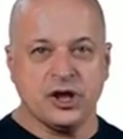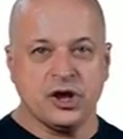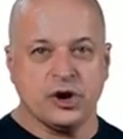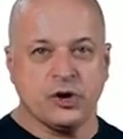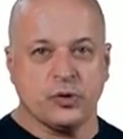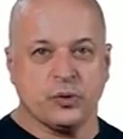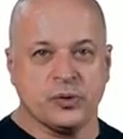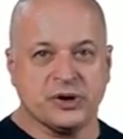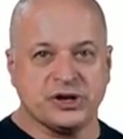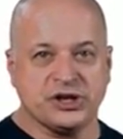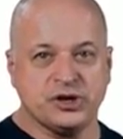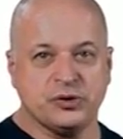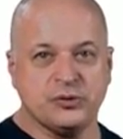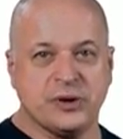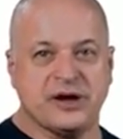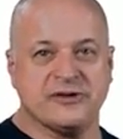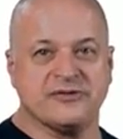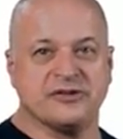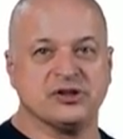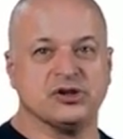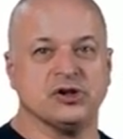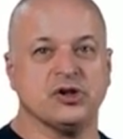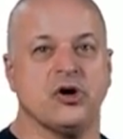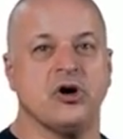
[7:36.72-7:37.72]
when you have a
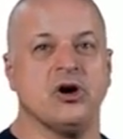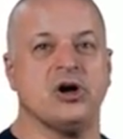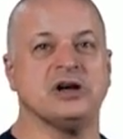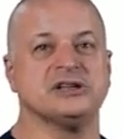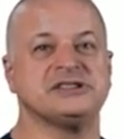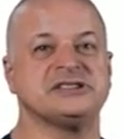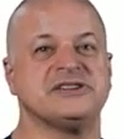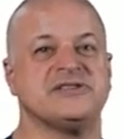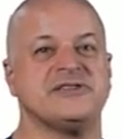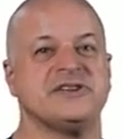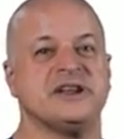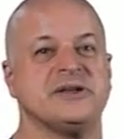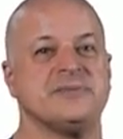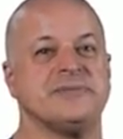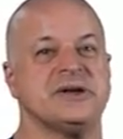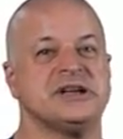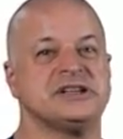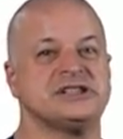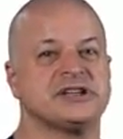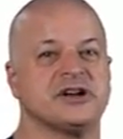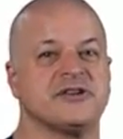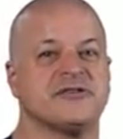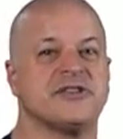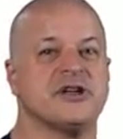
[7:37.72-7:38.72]
loss of
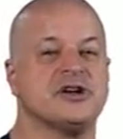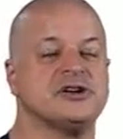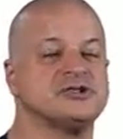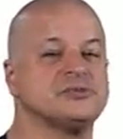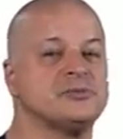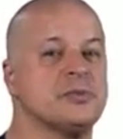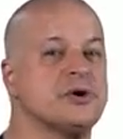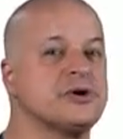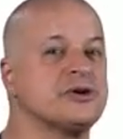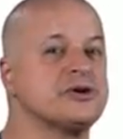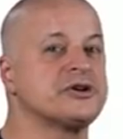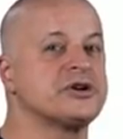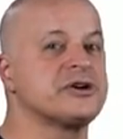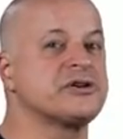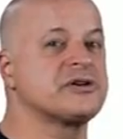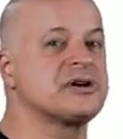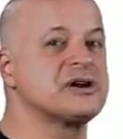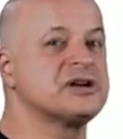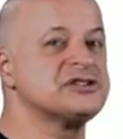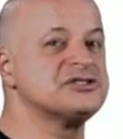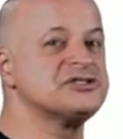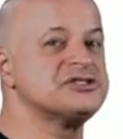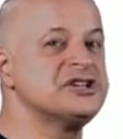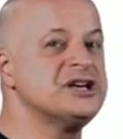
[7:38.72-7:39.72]
inhibition of those motor
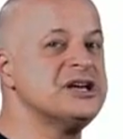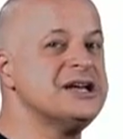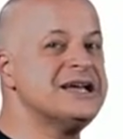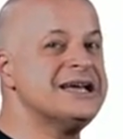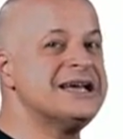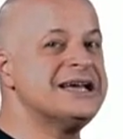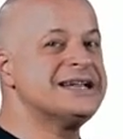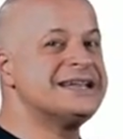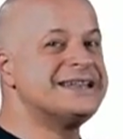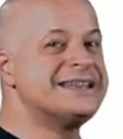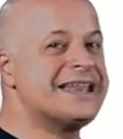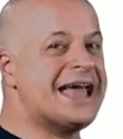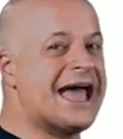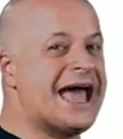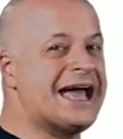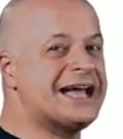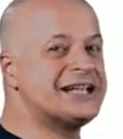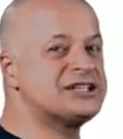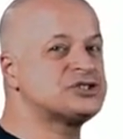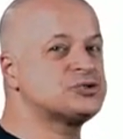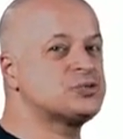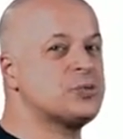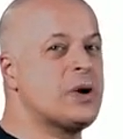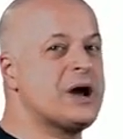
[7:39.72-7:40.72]
neurons,
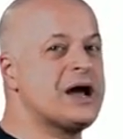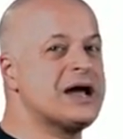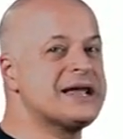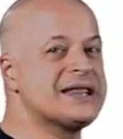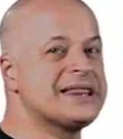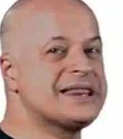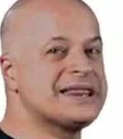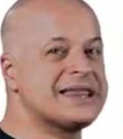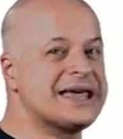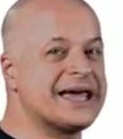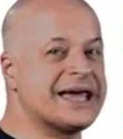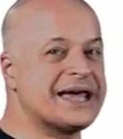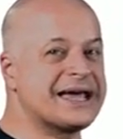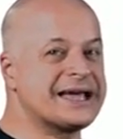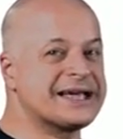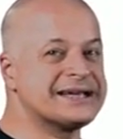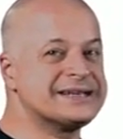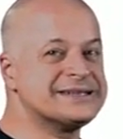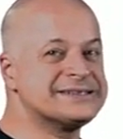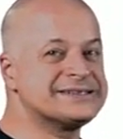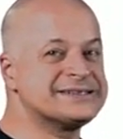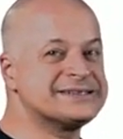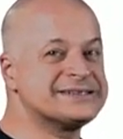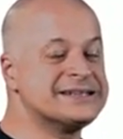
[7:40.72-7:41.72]
that's why
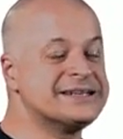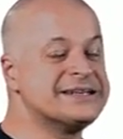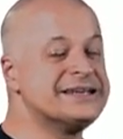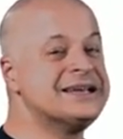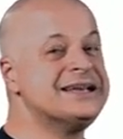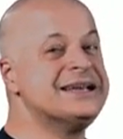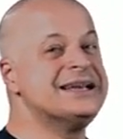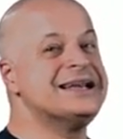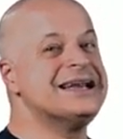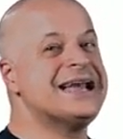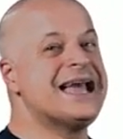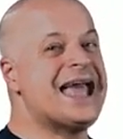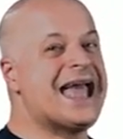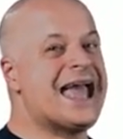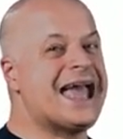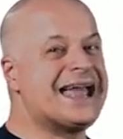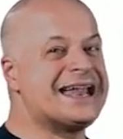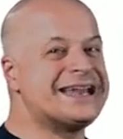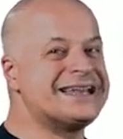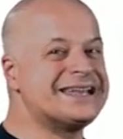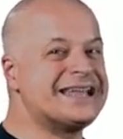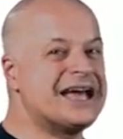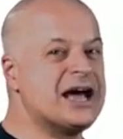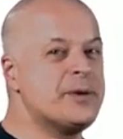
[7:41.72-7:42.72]
things
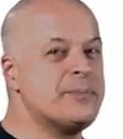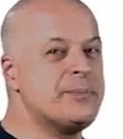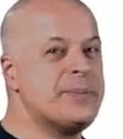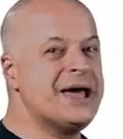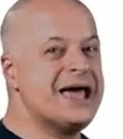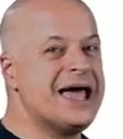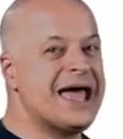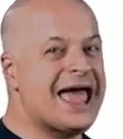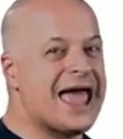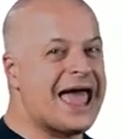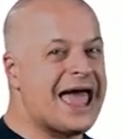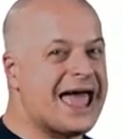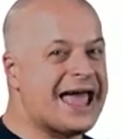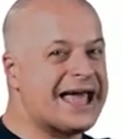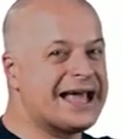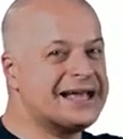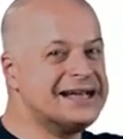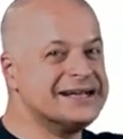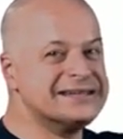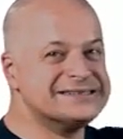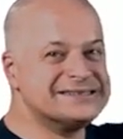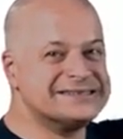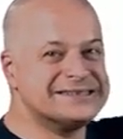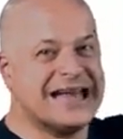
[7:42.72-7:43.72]
end up
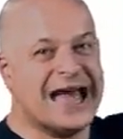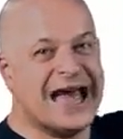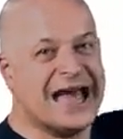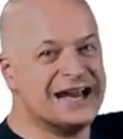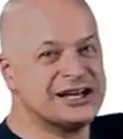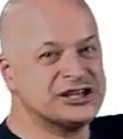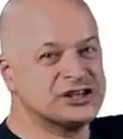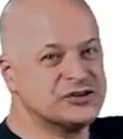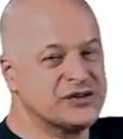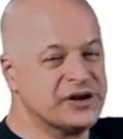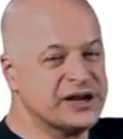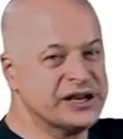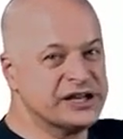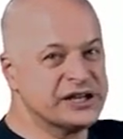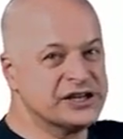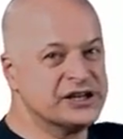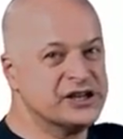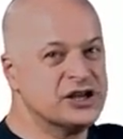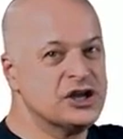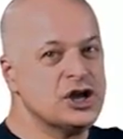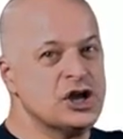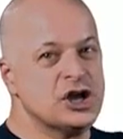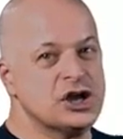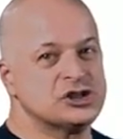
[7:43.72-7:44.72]
exaggerated.
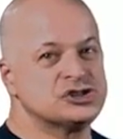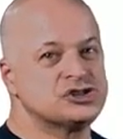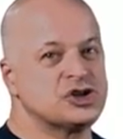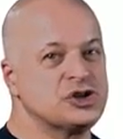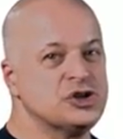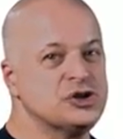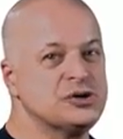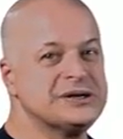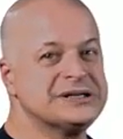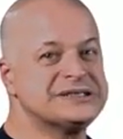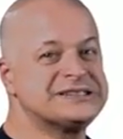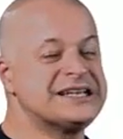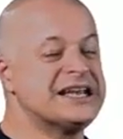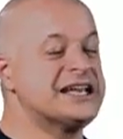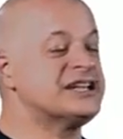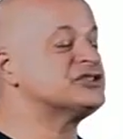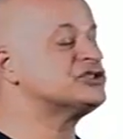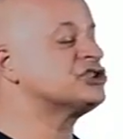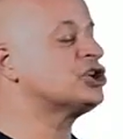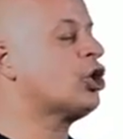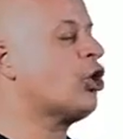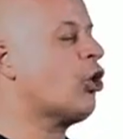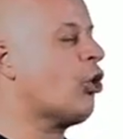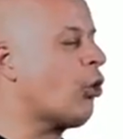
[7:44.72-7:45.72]
So you could say it's
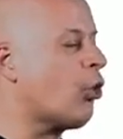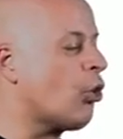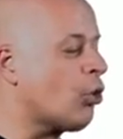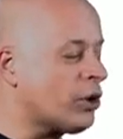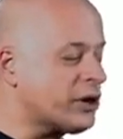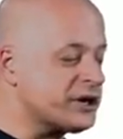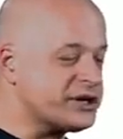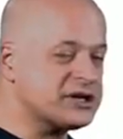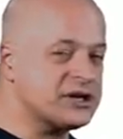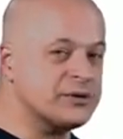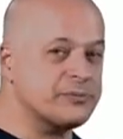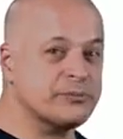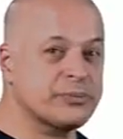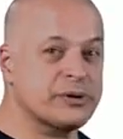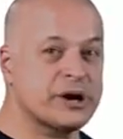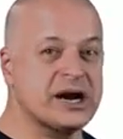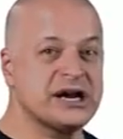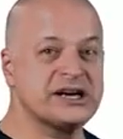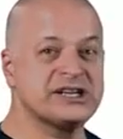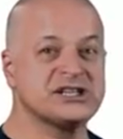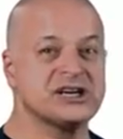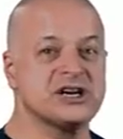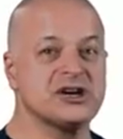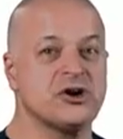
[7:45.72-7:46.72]
cord
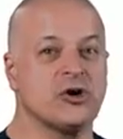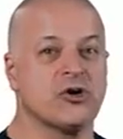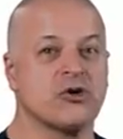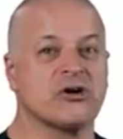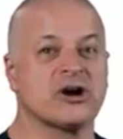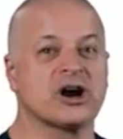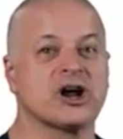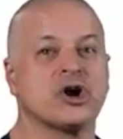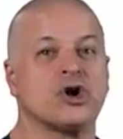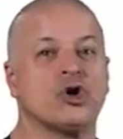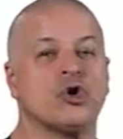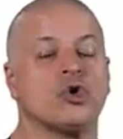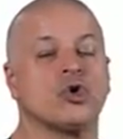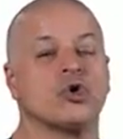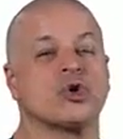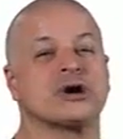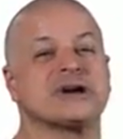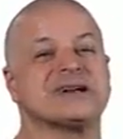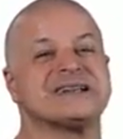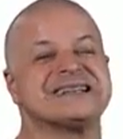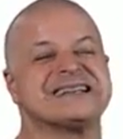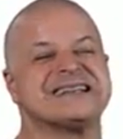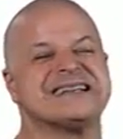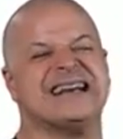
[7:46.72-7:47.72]
compression or a
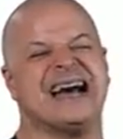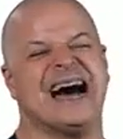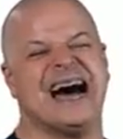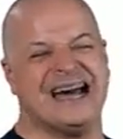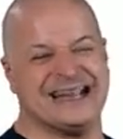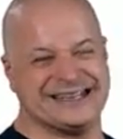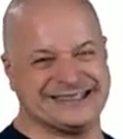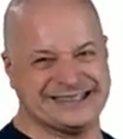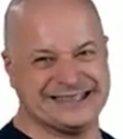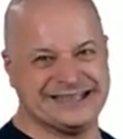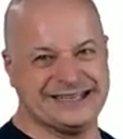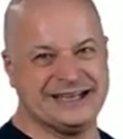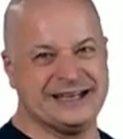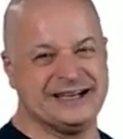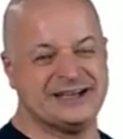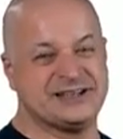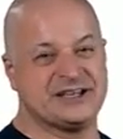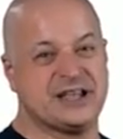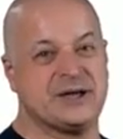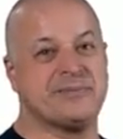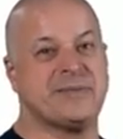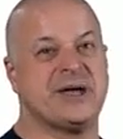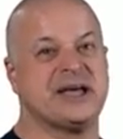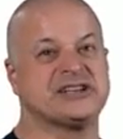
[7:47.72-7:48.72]
cord cut
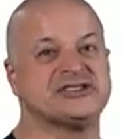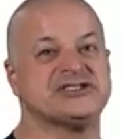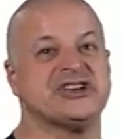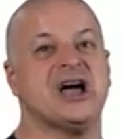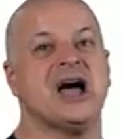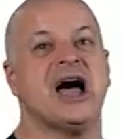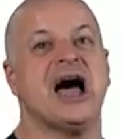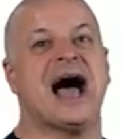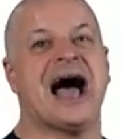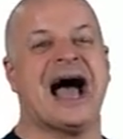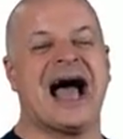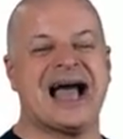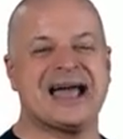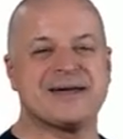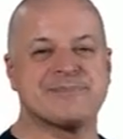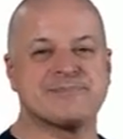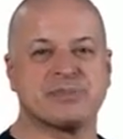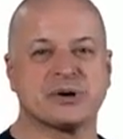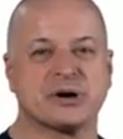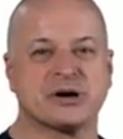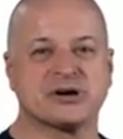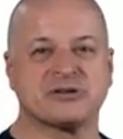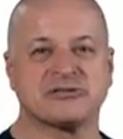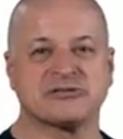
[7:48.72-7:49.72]
that makes
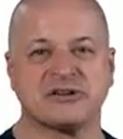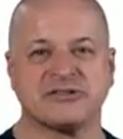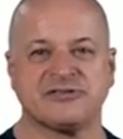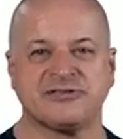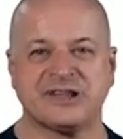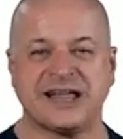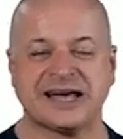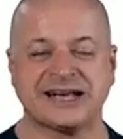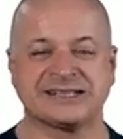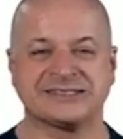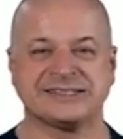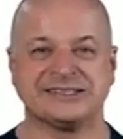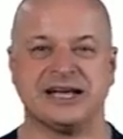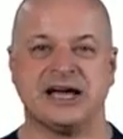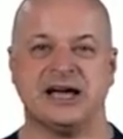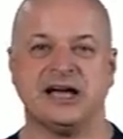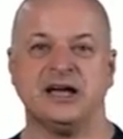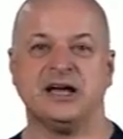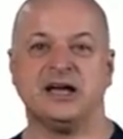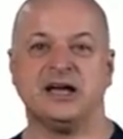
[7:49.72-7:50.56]
hyperreflexia.